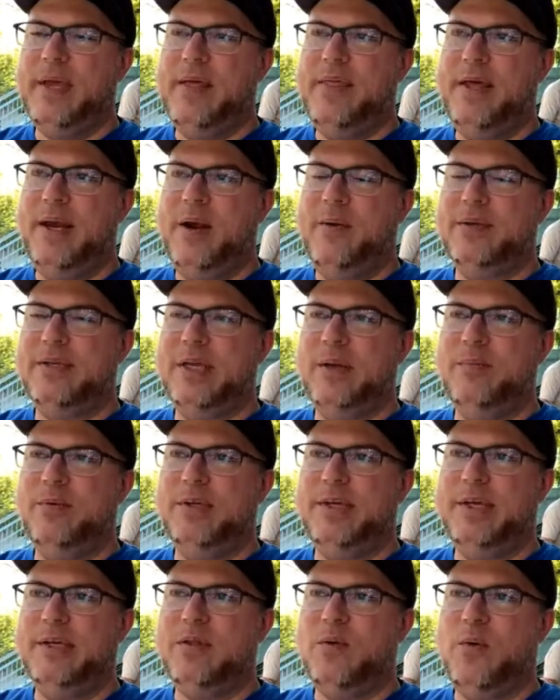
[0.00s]
and then I was
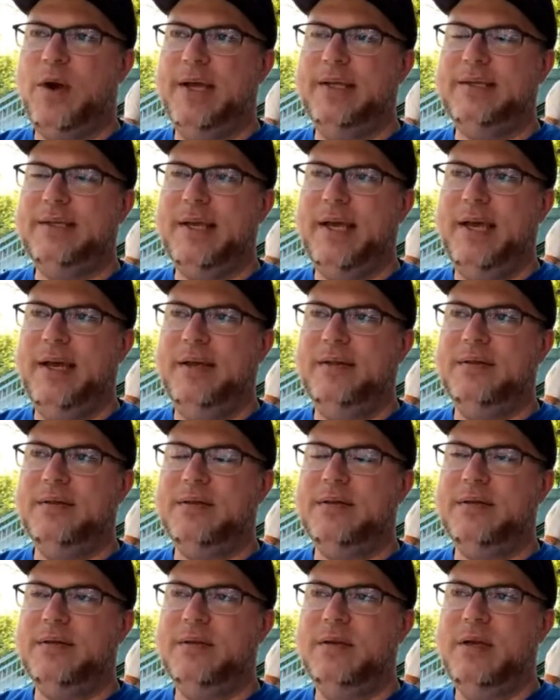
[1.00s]
able to get the White
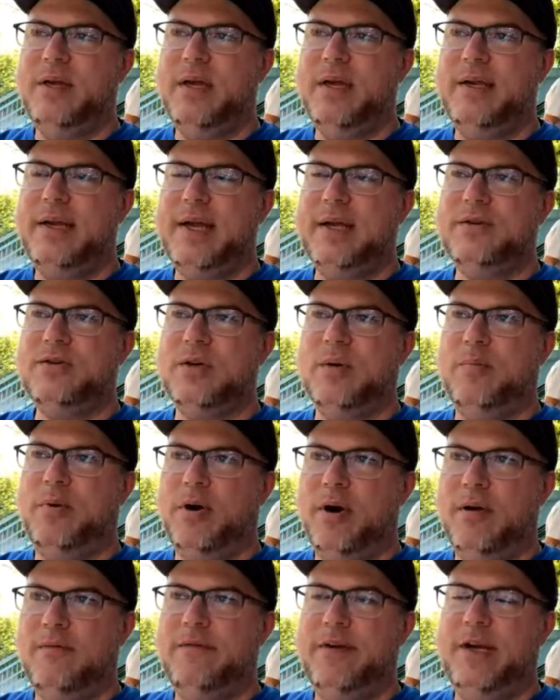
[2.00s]
Sands National
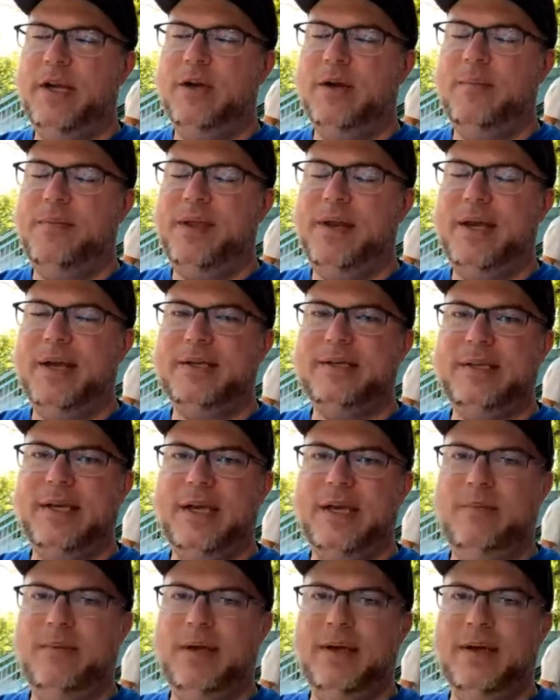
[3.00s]
Park video up the next
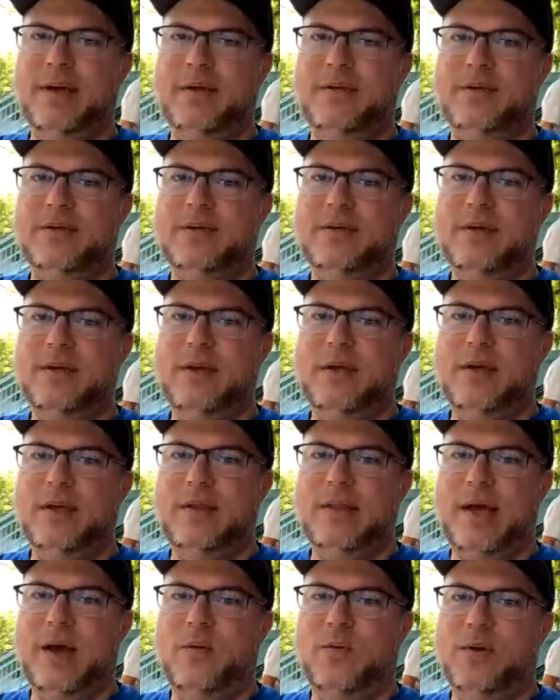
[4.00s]
day because
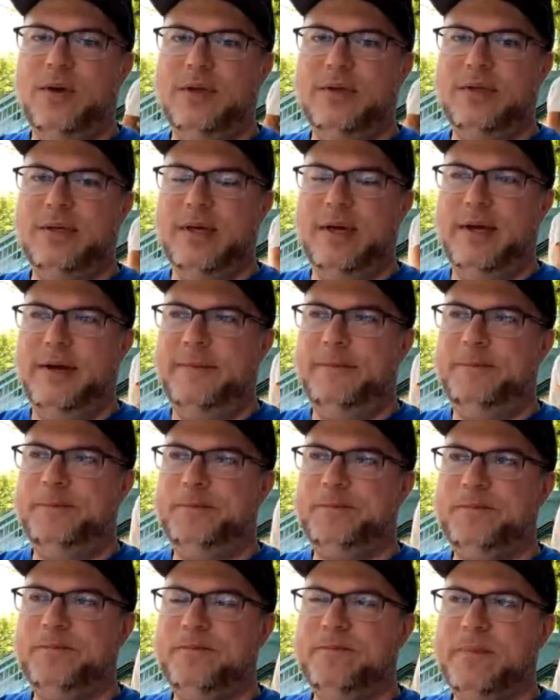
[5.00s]
that was
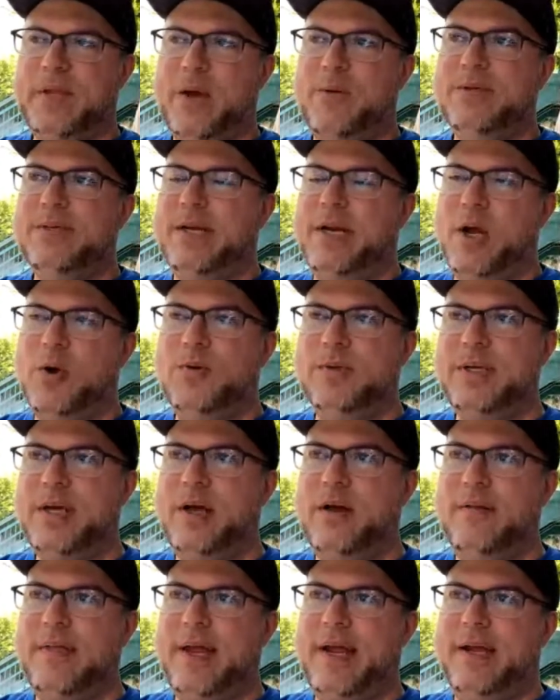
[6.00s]
I was at a
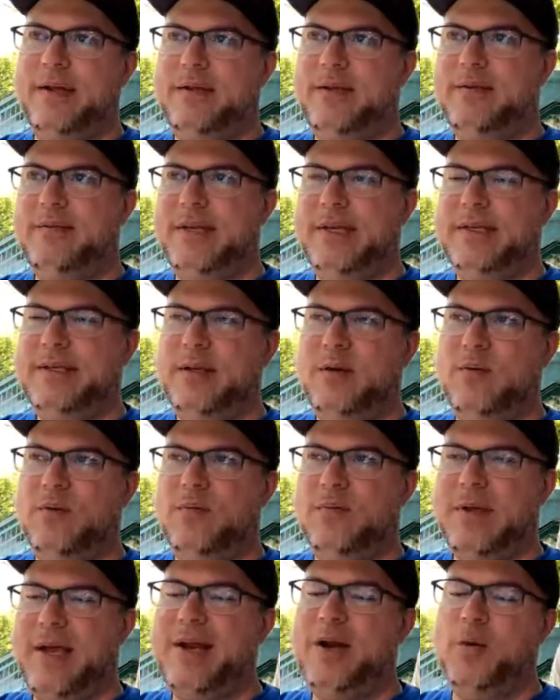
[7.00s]
hotel that
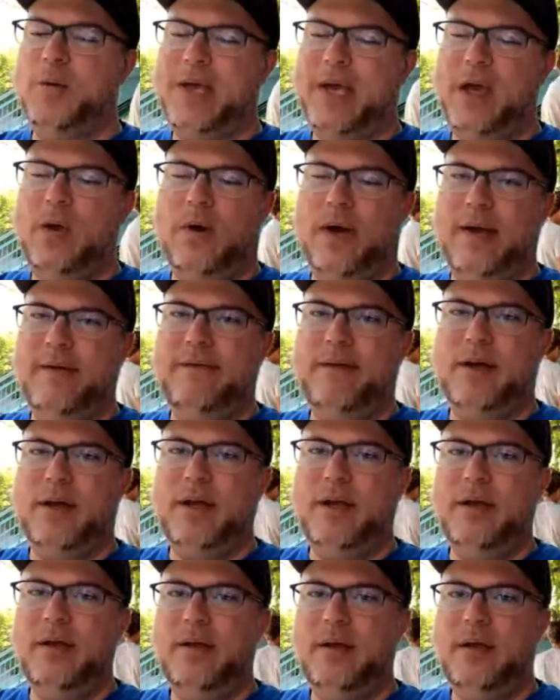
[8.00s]
had okay
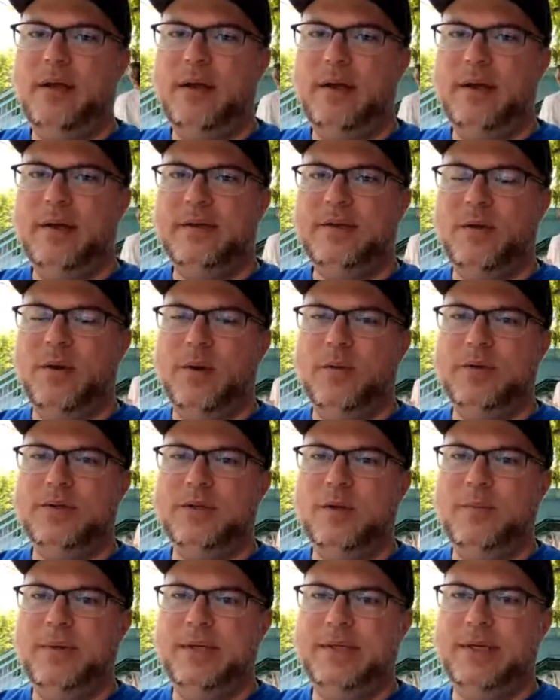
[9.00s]
Wi-Fi, so it
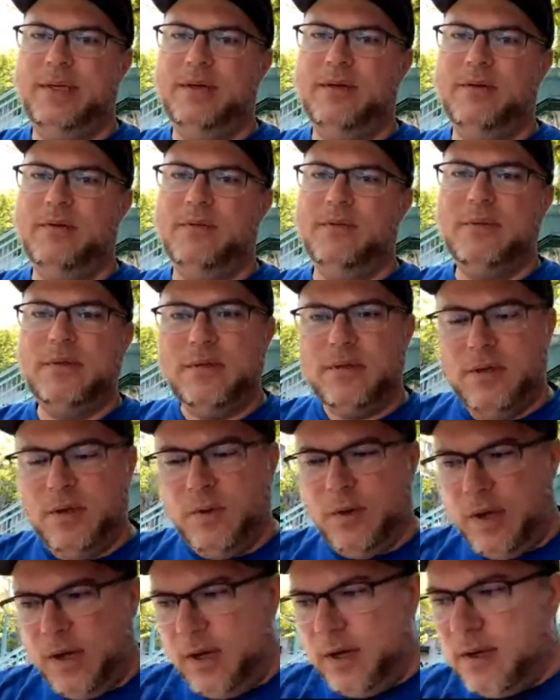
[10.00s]
was no big deal
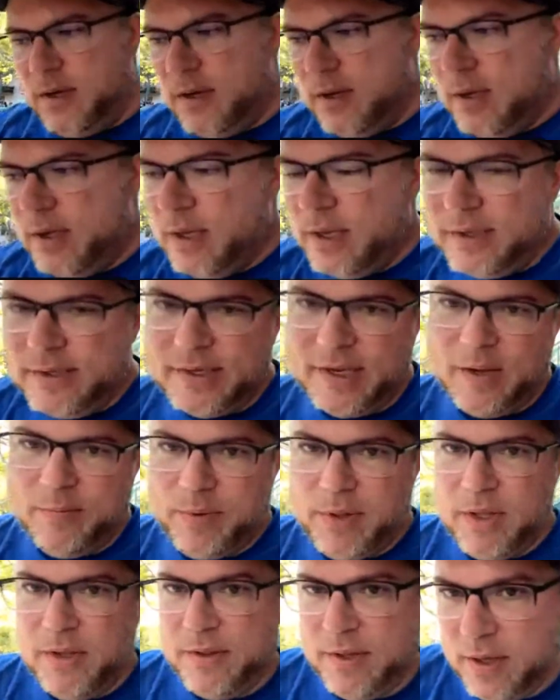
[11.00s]
to
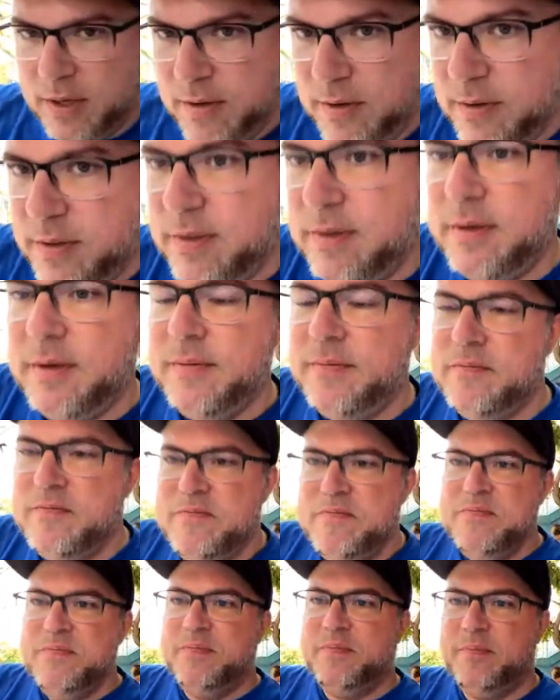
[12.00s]
upload those.
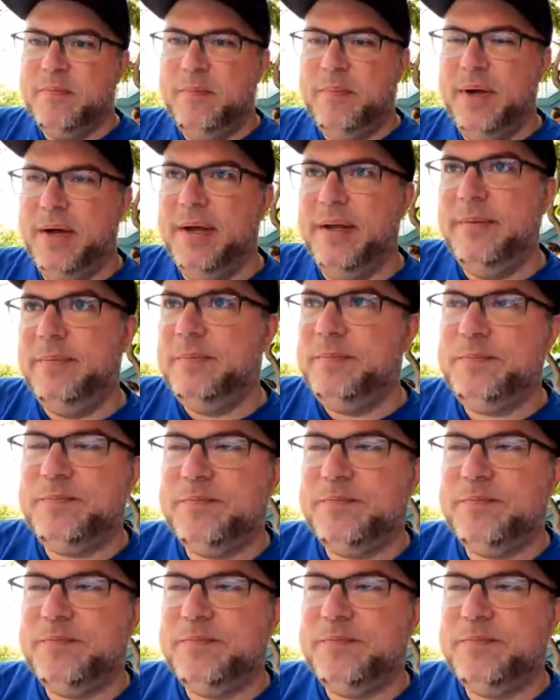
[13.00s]
But